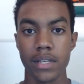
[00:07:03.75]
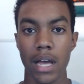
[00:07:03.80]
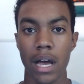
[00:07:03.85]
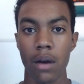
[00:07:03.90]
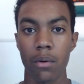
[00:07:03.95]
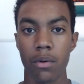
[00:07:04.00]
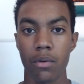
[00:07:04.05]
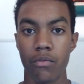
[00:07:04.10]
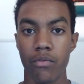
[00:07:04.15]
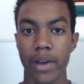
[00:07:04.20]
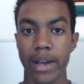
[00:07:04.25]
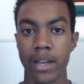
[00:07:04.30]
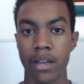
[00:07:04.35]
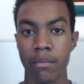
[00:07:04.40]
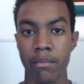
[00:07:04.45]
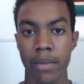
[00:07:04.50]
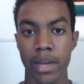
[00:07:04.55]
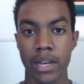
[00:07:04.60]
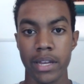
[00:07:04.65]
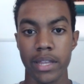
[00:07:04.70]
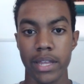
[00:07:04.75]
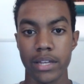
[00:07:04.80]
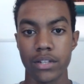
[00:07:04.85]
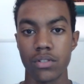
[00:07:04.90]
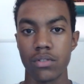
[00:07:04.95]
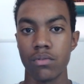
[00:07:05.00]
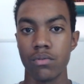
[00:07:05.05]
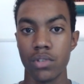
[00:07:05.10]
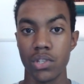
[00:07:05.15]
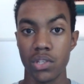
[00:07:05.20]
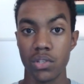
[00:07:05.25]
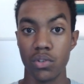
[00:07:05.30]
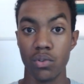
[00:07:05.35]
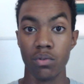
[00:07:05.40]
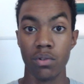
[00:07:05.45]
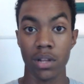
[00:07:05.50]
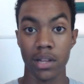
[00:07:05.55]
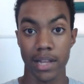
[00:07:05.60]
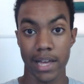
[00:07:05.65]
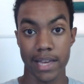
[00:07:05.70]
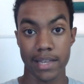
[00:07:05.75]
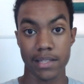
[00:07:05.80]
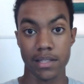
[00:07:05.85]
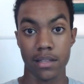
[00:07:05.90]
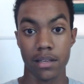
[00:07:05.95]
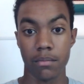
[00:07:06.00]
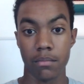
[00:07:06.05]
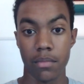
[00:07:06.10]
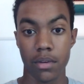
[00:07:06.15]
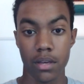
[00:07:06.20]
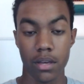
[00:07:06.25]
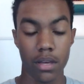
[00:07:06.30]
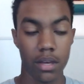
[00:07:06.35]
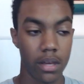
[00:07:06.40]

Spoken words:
I would recommend that you utilize them.